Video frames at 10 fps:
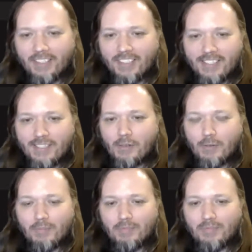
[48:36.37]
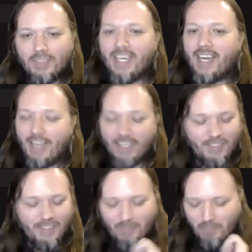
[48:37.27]
And so, yeah,
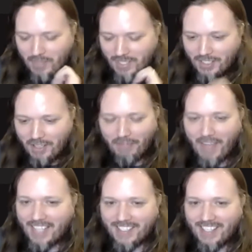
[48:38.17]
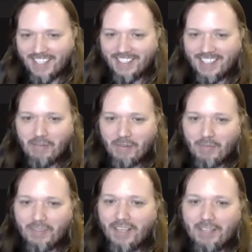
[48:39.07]
it's such a fascinating thing when
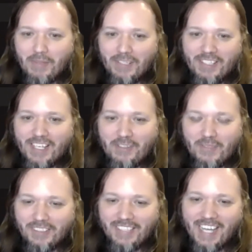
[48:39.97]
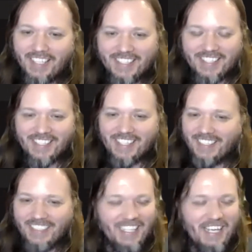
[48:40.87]
we're talking about industrial tech, because like,